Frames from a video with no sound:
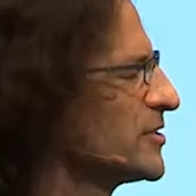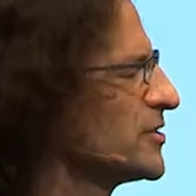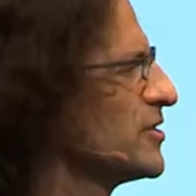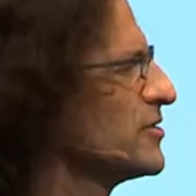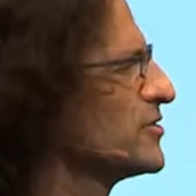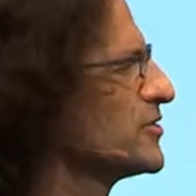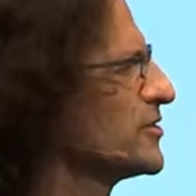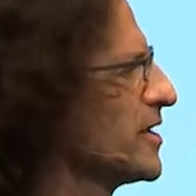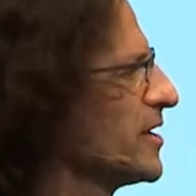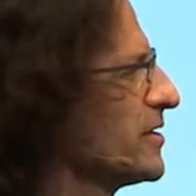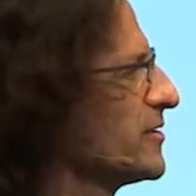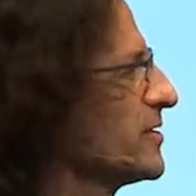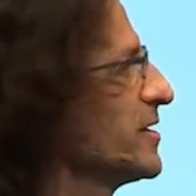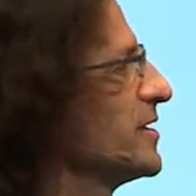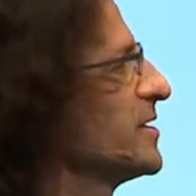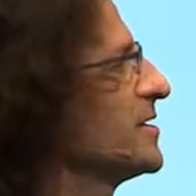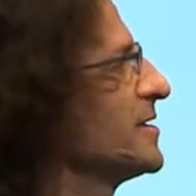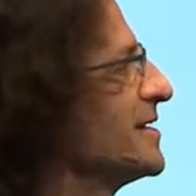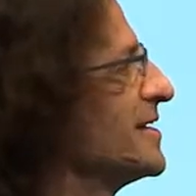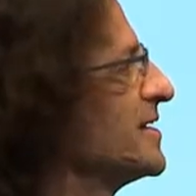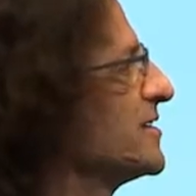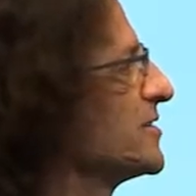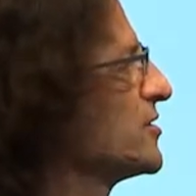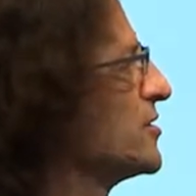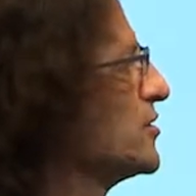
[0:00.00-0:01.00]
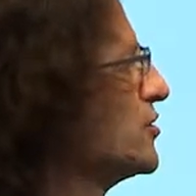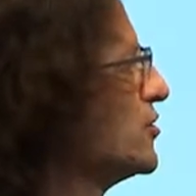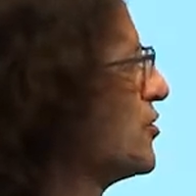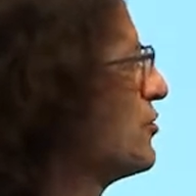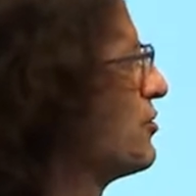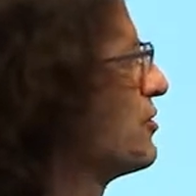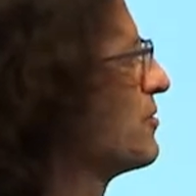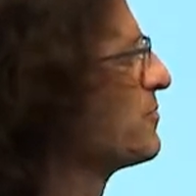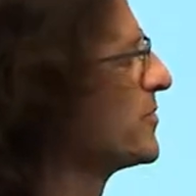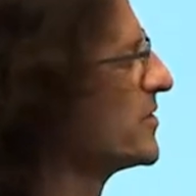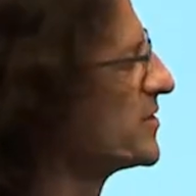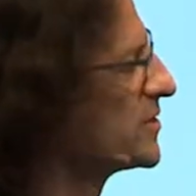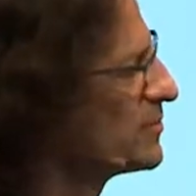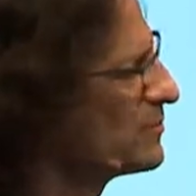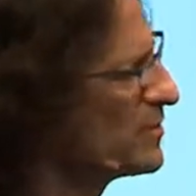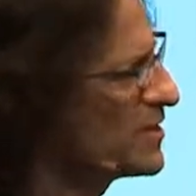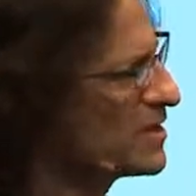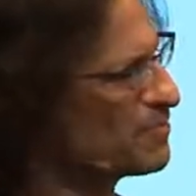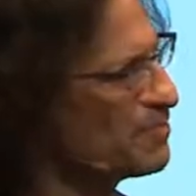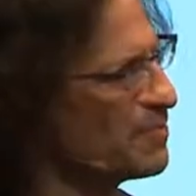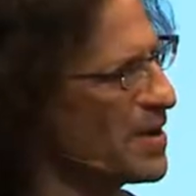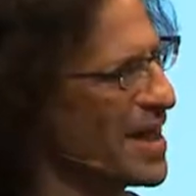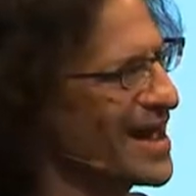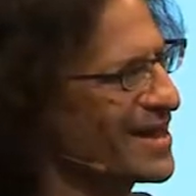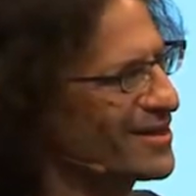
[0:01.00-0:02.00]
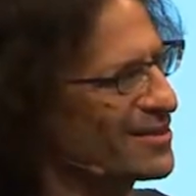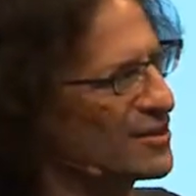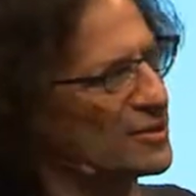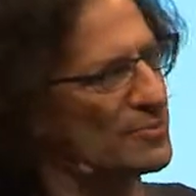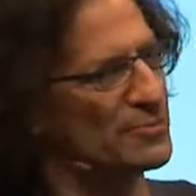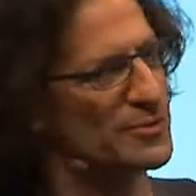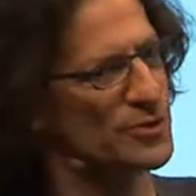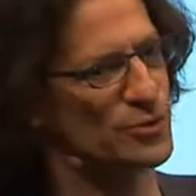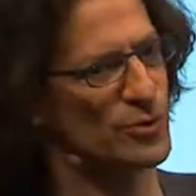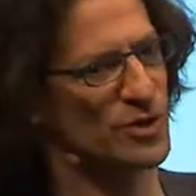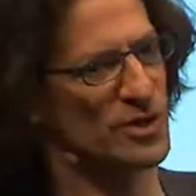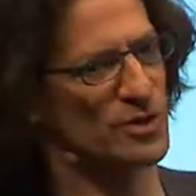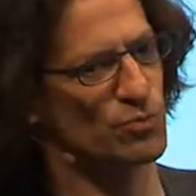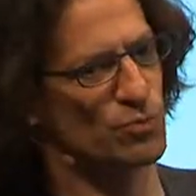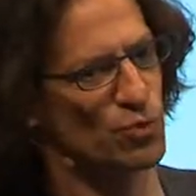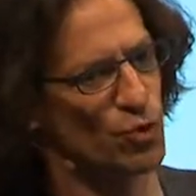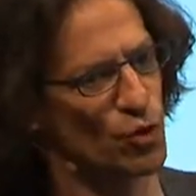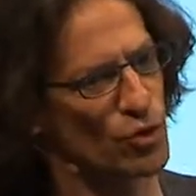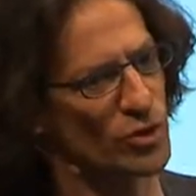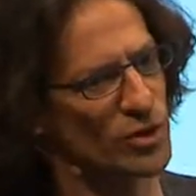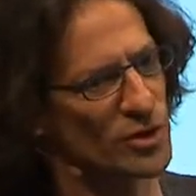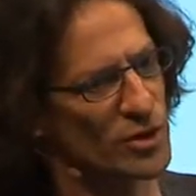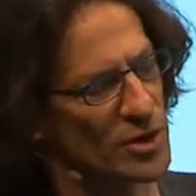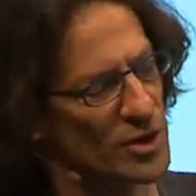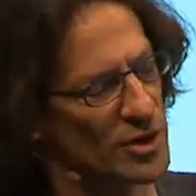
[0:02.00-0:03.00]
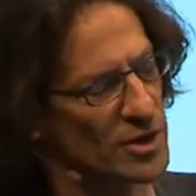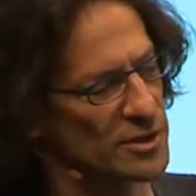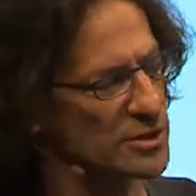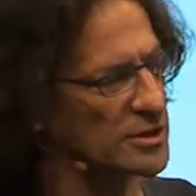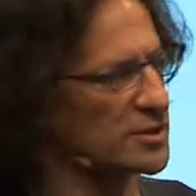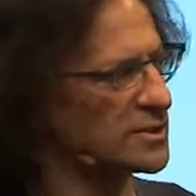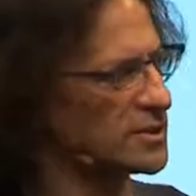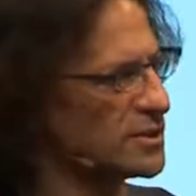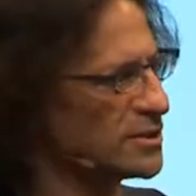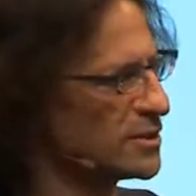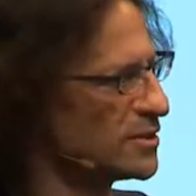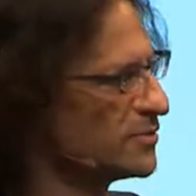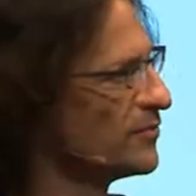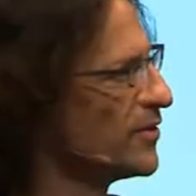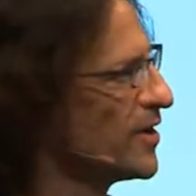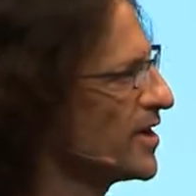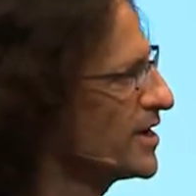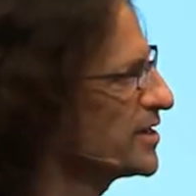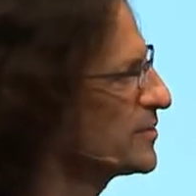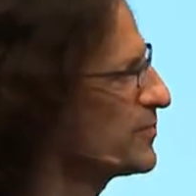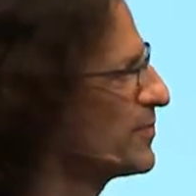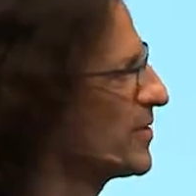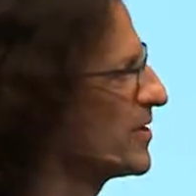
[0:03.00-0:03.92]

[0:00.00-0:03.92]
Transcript: turns out that at least in Europe, there's a big battle between broadcasters and device